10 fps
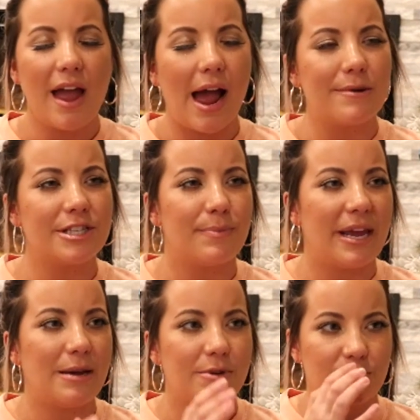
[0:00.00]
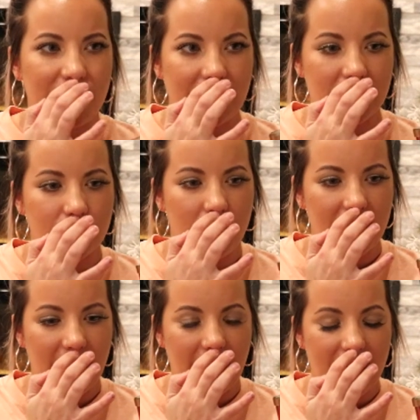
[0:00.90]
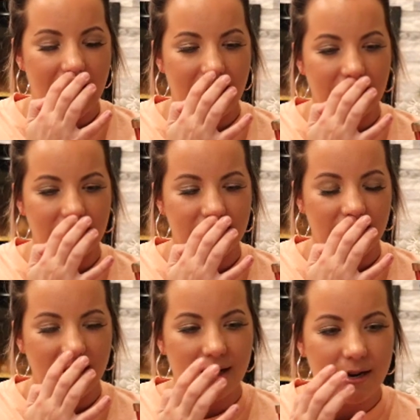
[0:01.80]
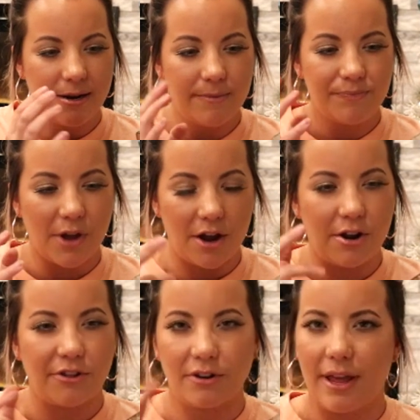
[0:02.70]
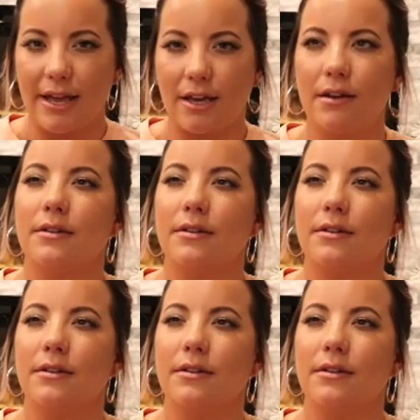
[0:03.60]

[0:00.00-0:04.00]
I was debating between this one and another, like,